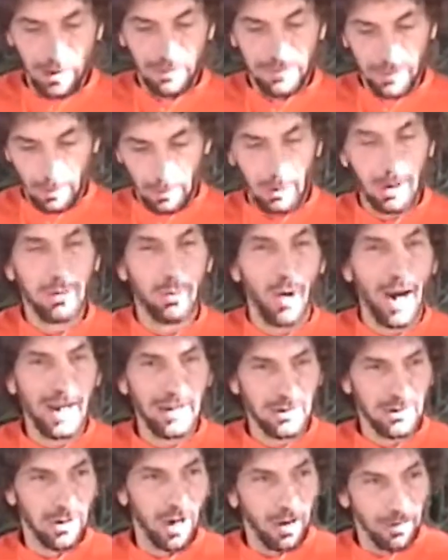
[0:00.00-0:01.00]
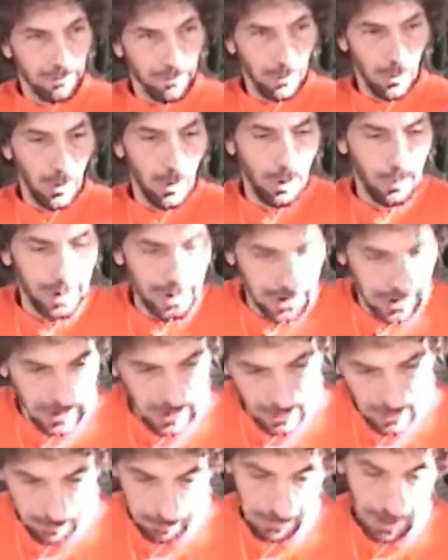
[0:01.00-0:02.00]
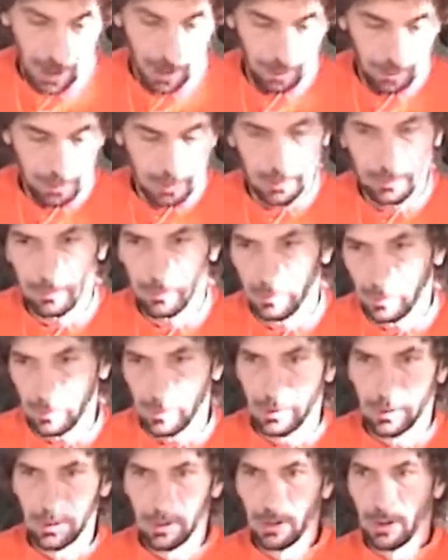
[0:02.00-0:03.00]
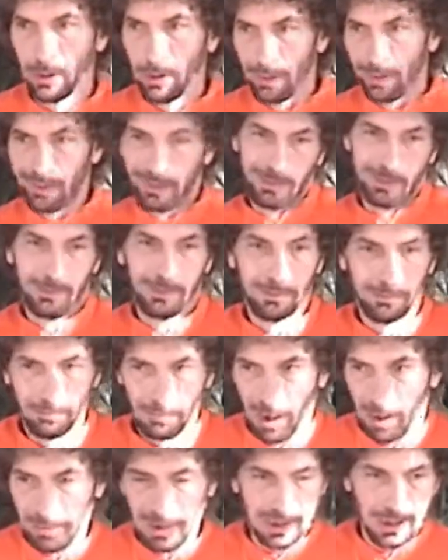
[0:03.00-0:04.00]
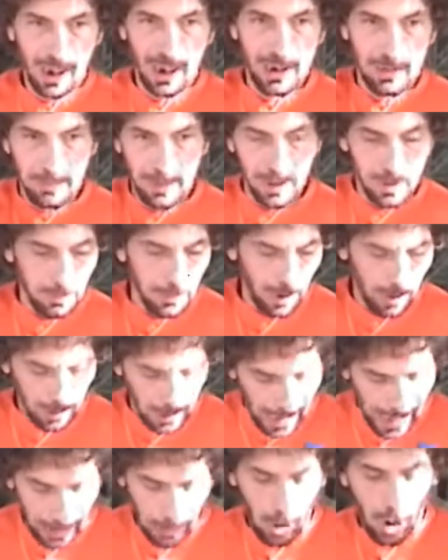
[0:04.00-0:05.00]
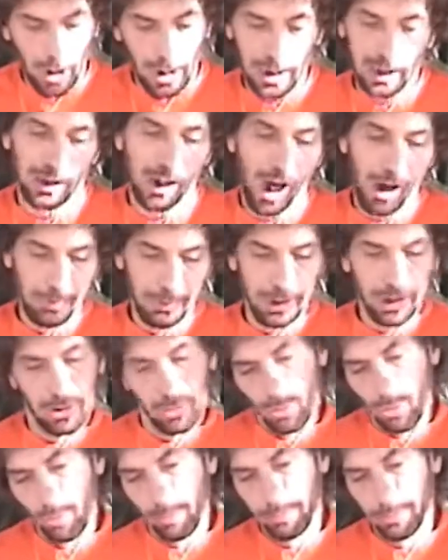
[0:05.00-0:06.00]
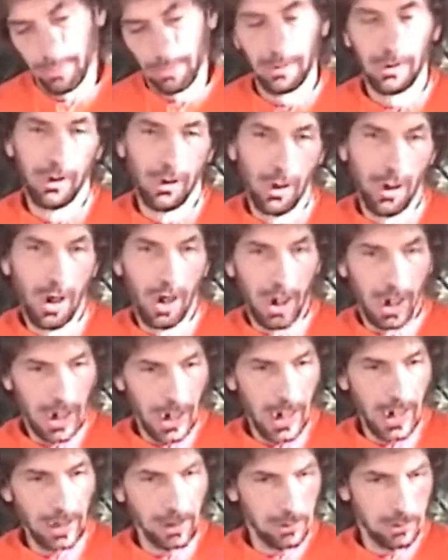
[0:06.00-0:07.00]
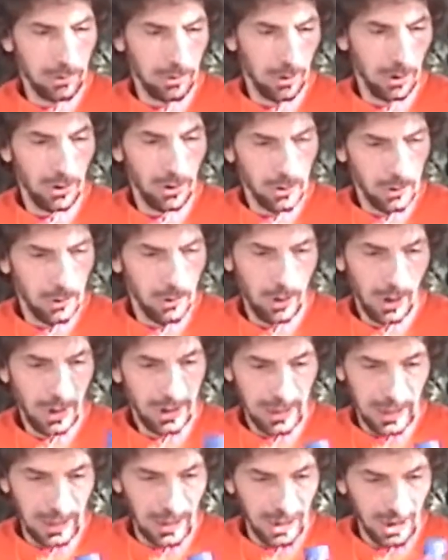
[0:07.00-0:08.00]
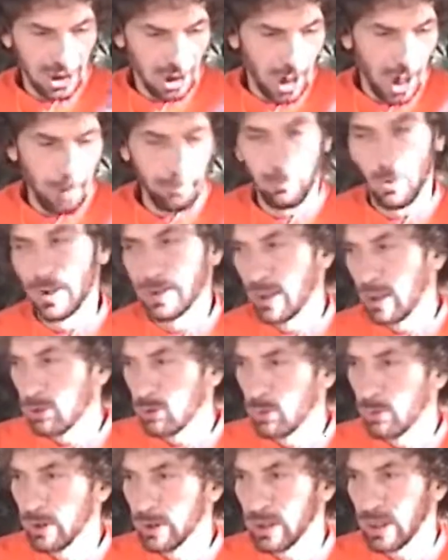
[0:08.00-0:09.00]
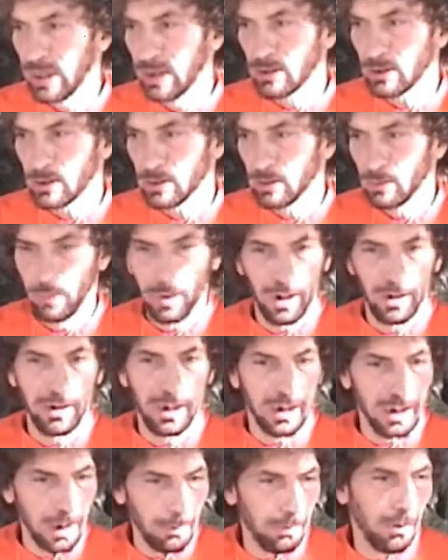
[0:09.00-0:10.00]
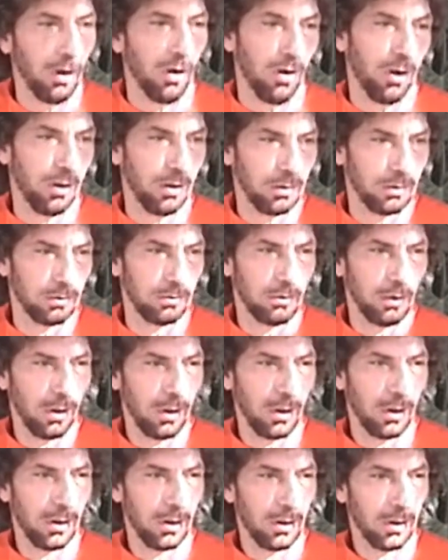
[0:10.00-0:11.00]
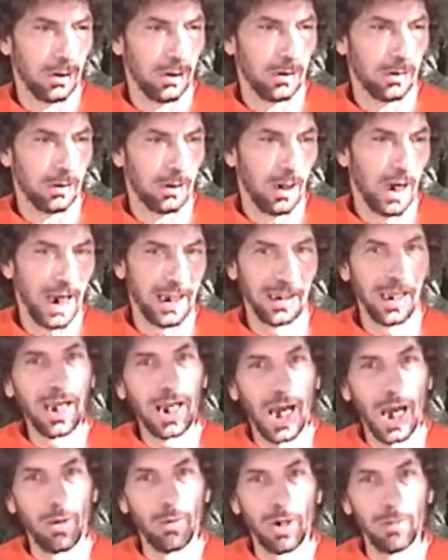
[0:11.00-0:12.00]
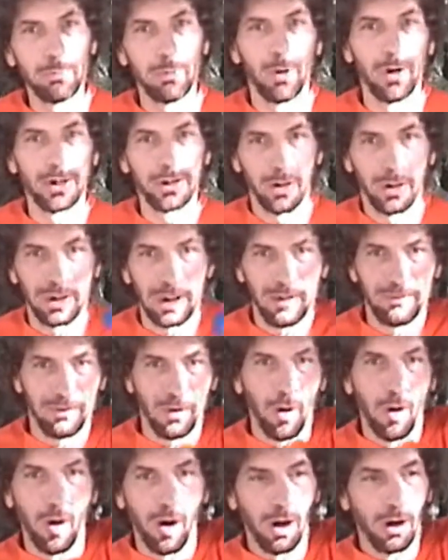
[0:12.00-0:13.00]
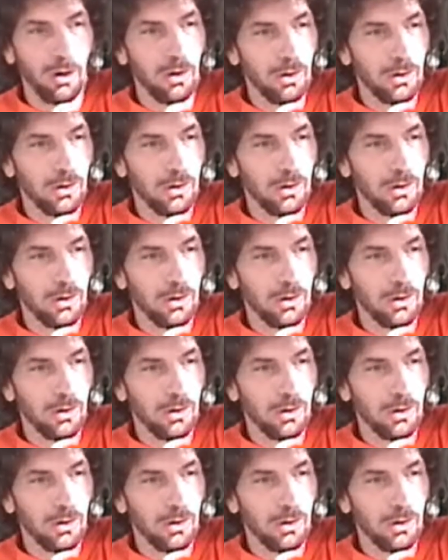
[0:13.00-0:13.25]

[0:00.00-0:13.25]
Filled with white stuff. Oh, what's this? Milk. Mommy tells me it's milk. I call it gobbledygook. Alright? See this cup? What I do with this? Where's the nipple? I think I will pour it on the floor.